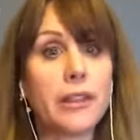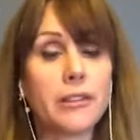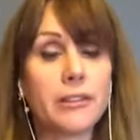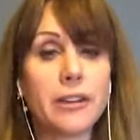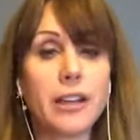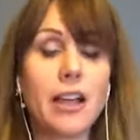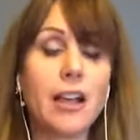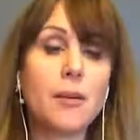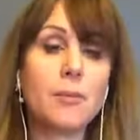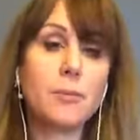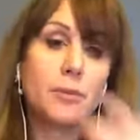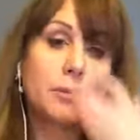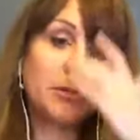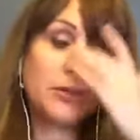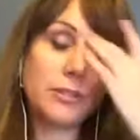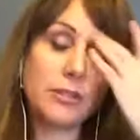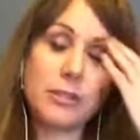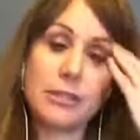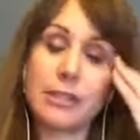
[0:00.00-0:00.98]

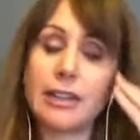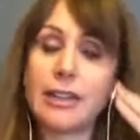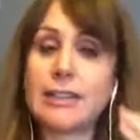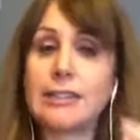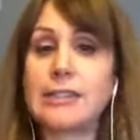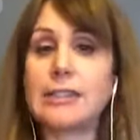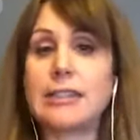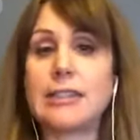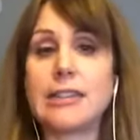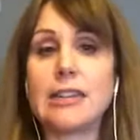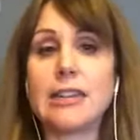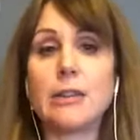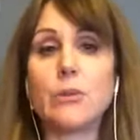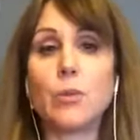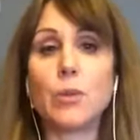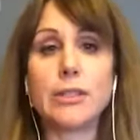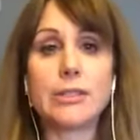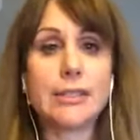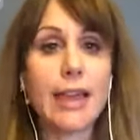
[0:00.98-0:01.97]
couples and I see
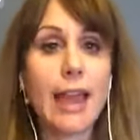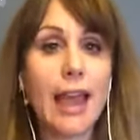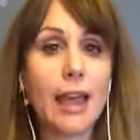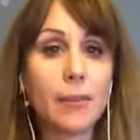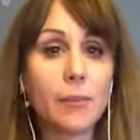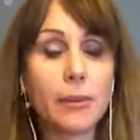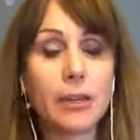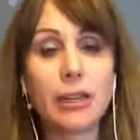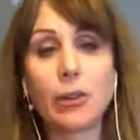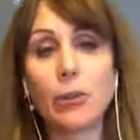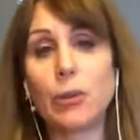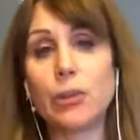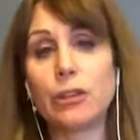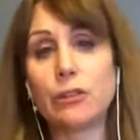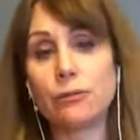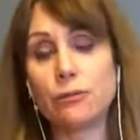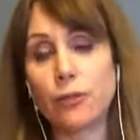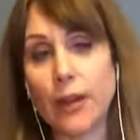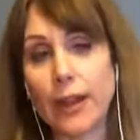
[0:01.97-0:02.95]
what's happening with
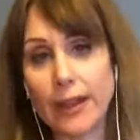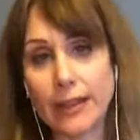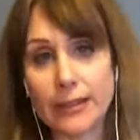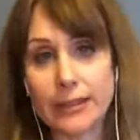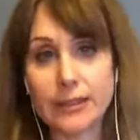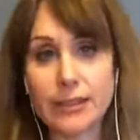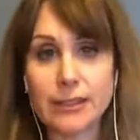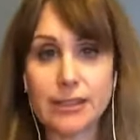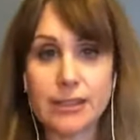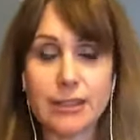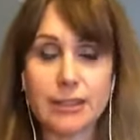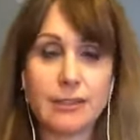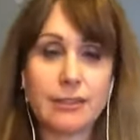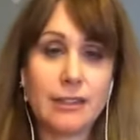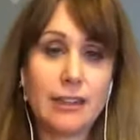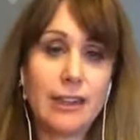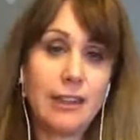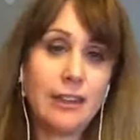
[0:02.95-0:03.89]
friends and